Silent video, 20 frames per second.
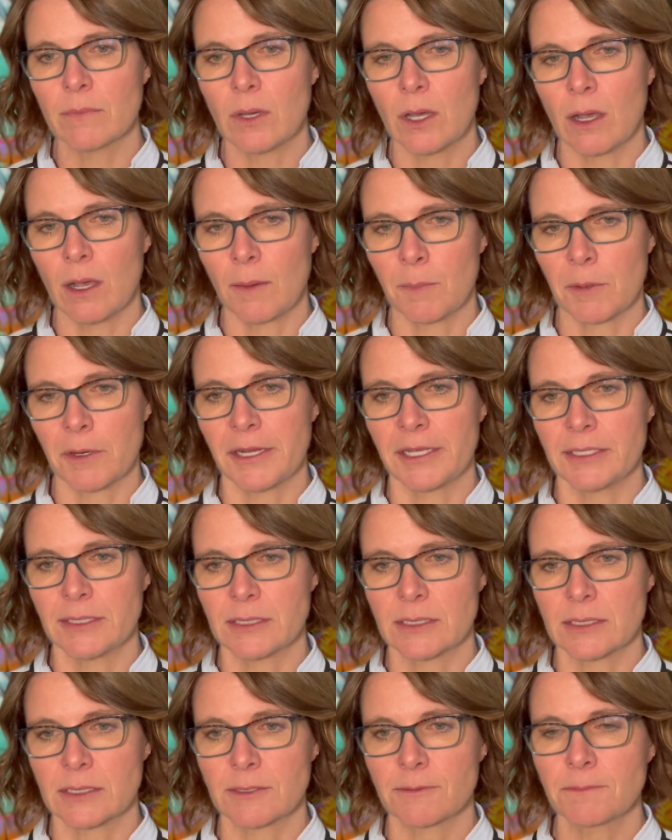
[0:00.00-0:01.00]

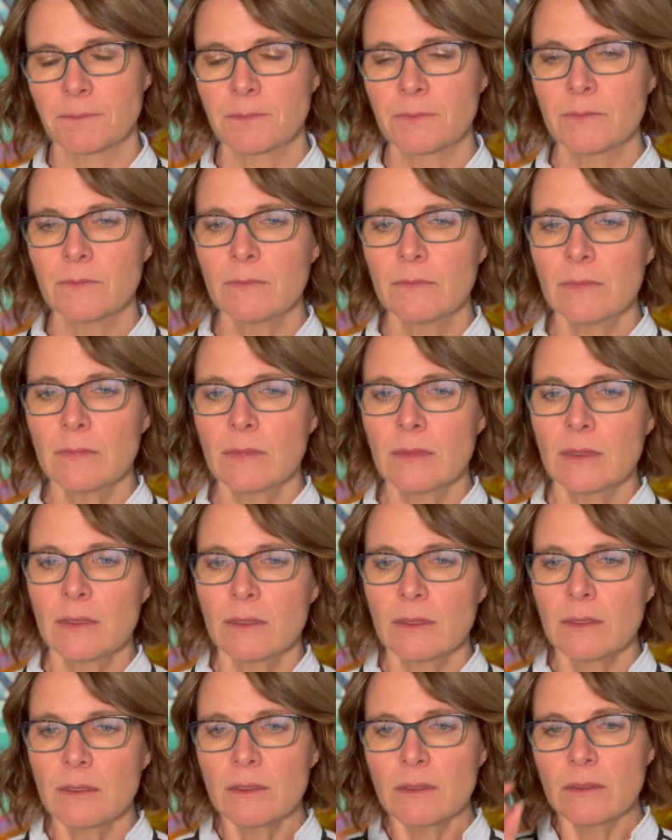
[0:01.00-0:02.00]
operates.
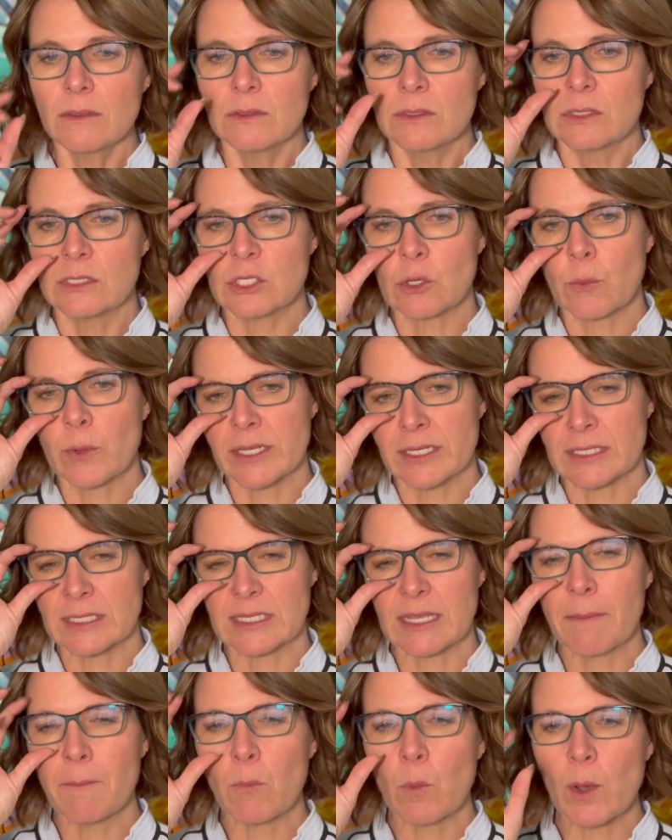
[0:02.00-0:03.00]
So when
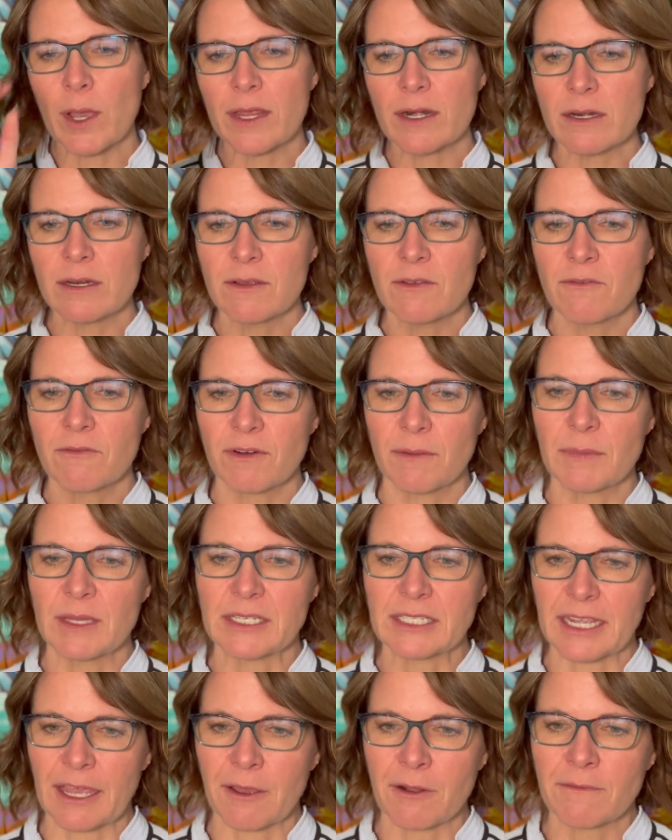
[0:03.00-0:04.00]
someone from the
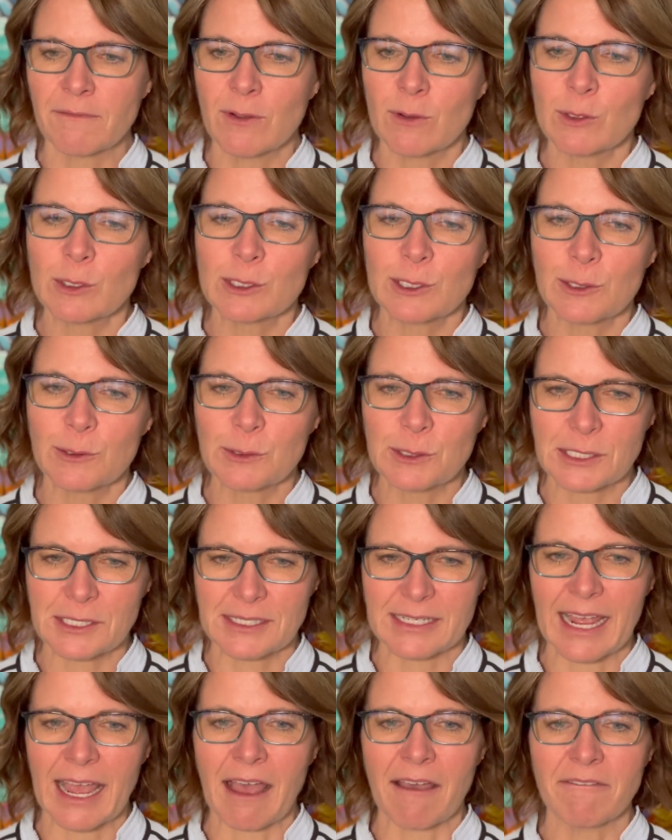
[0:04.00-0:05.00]
Town of Okotoks
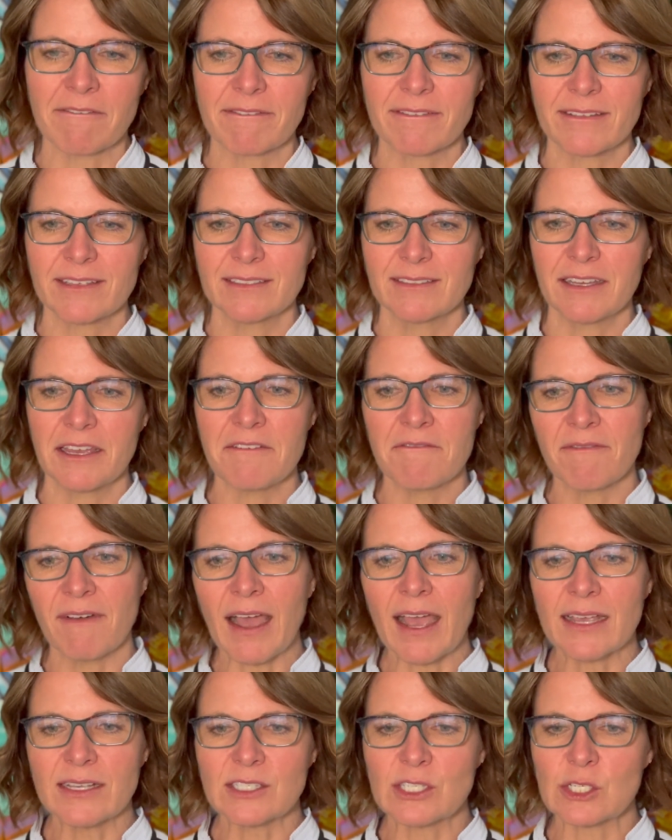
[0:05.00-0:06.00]
staff
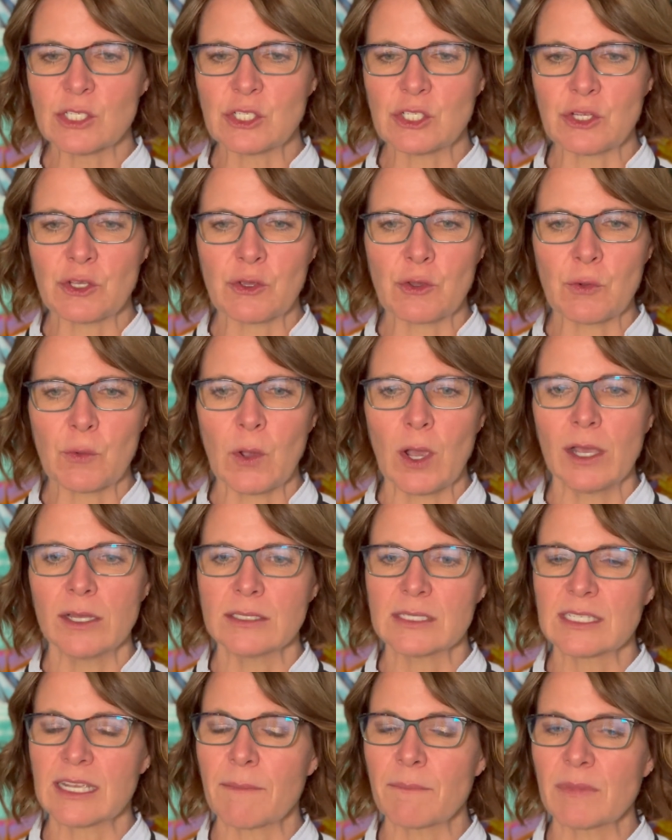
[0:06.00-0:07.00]
advises you on
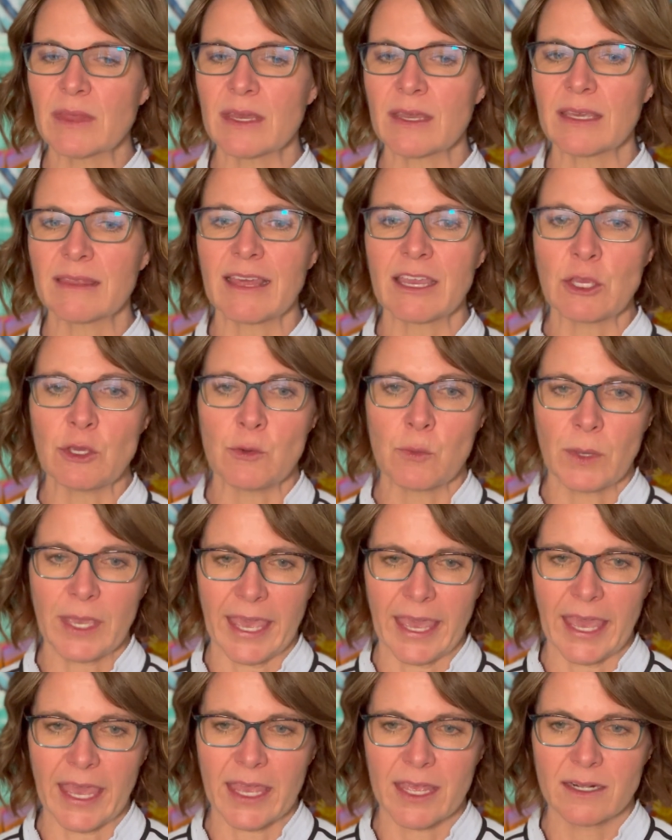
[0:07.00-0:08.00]
something that you
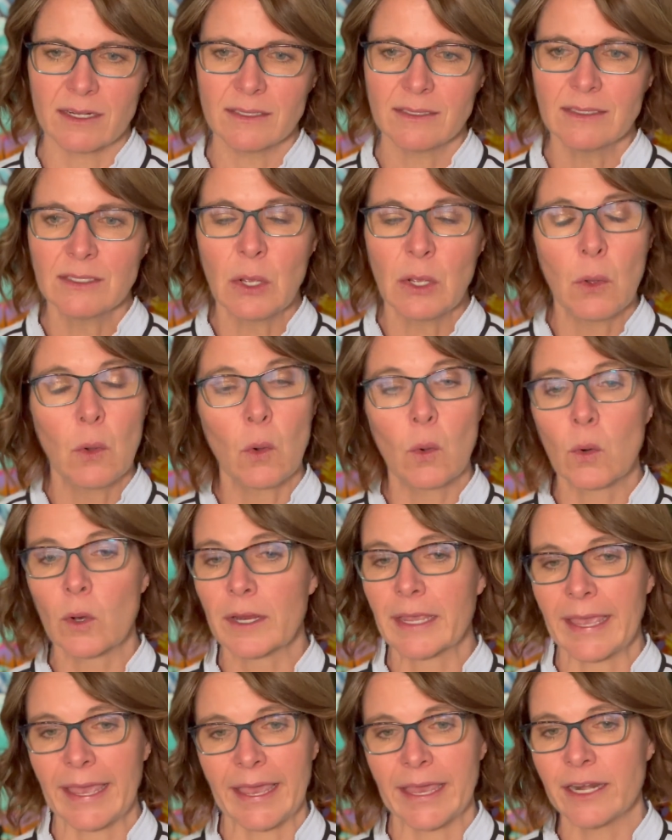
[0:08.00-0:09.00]
can or
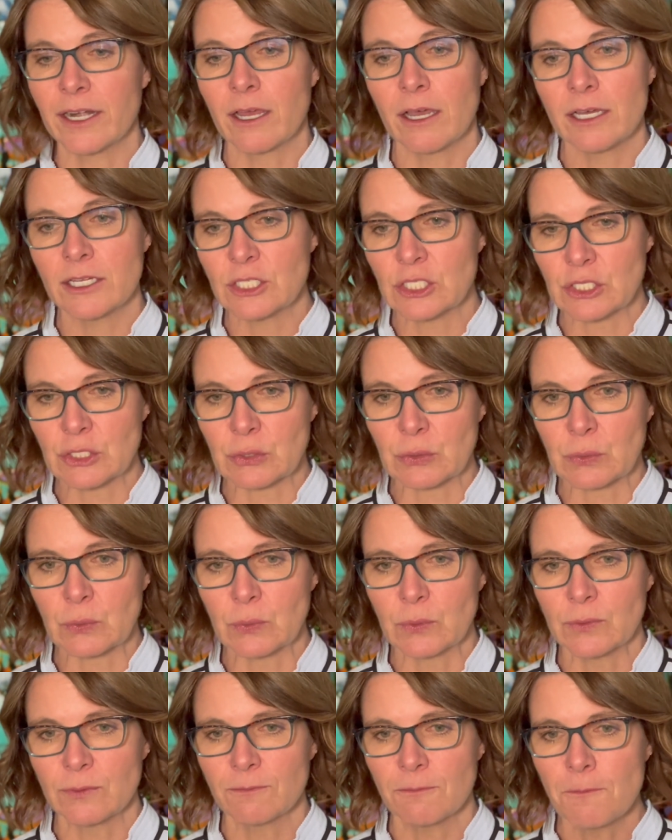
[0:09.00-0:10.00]
cannot do,
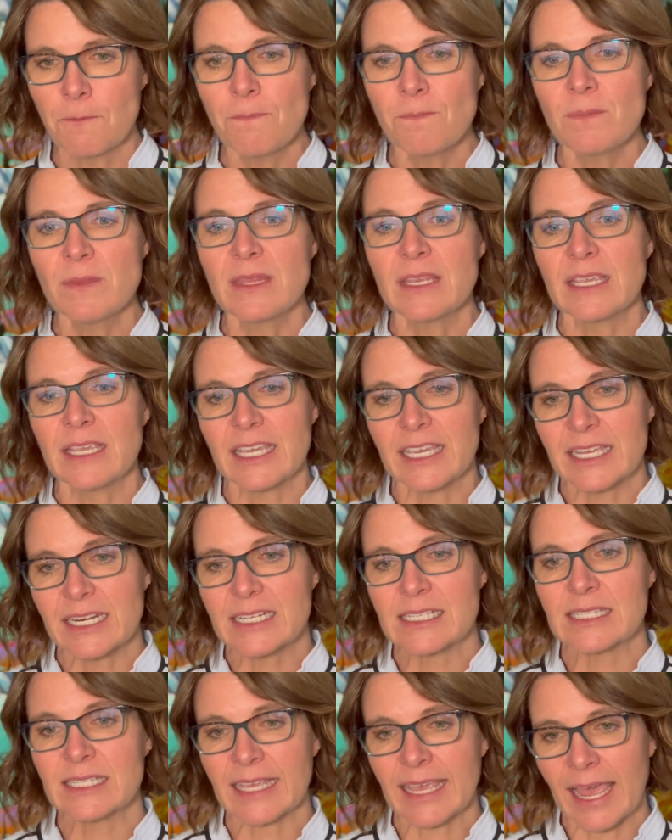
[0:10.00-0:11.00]
it
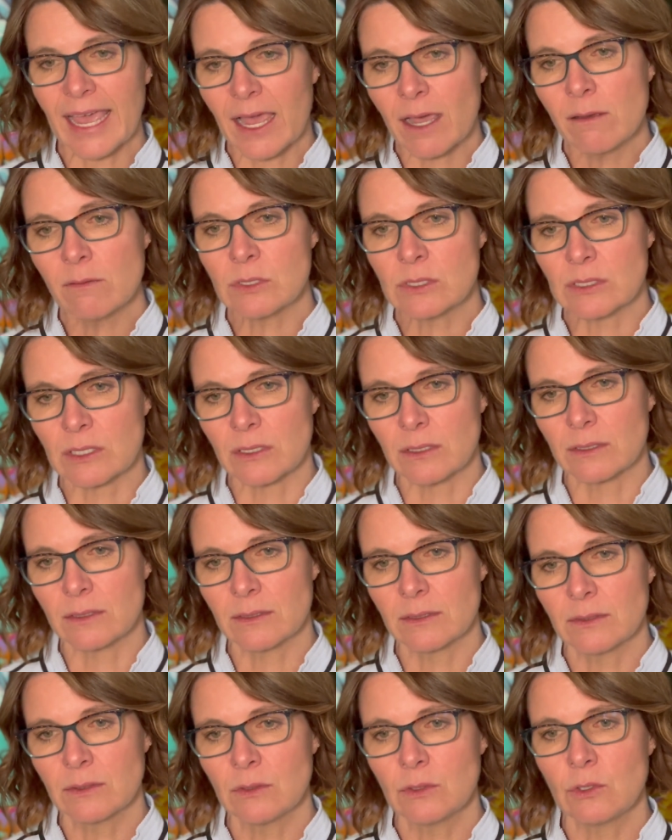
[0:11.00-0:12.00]
is
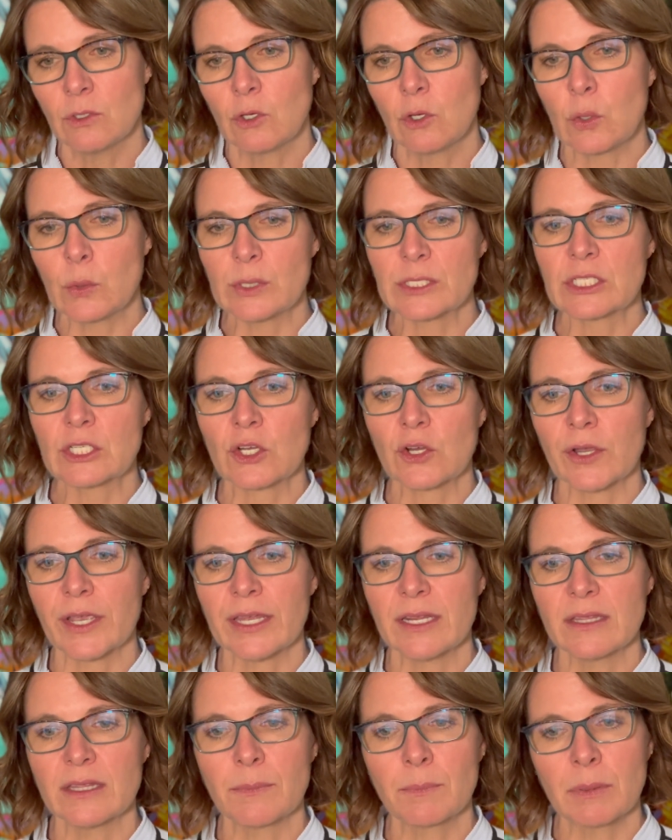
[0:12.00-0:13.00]
council who has
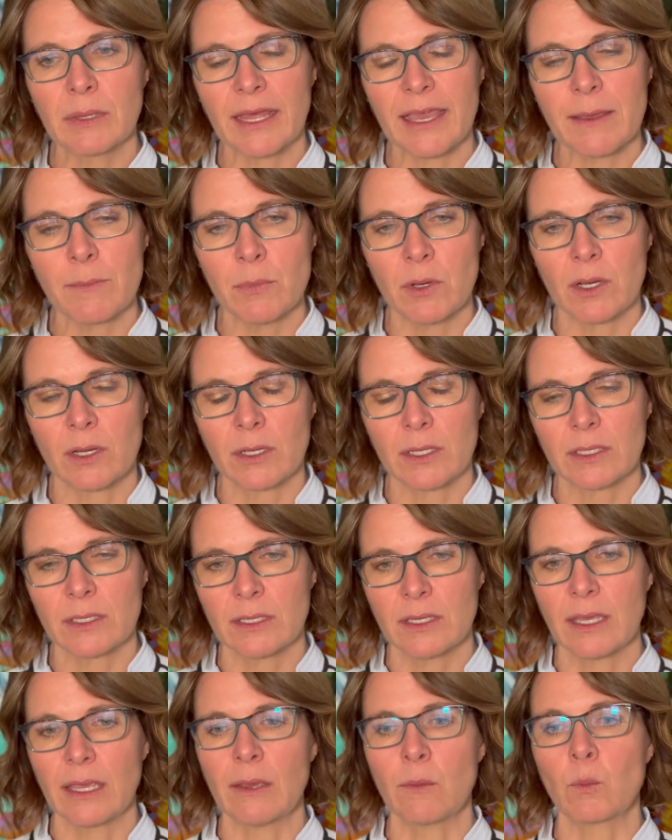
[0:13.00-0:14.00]
created the playbook
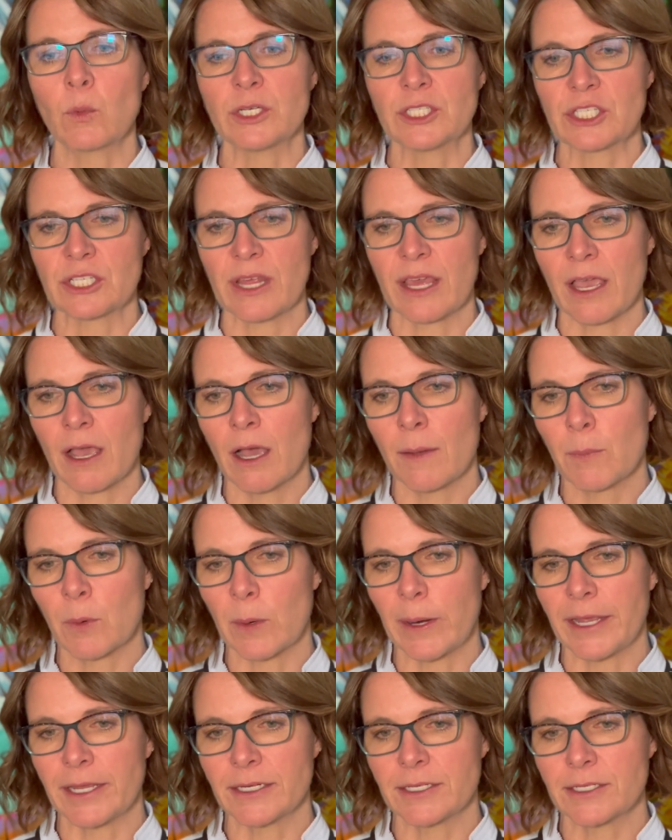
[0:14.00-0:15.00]
in which they
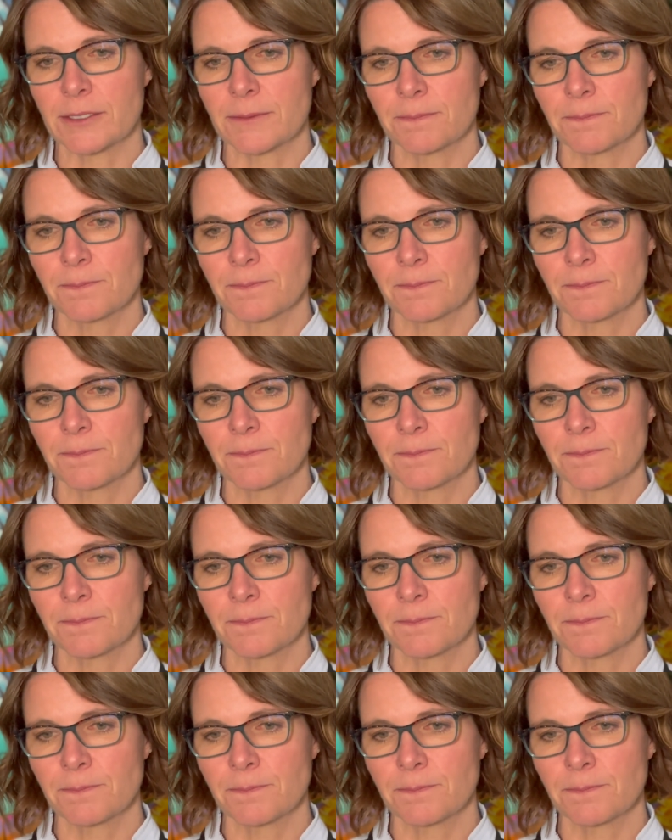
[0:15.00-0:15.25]
operate.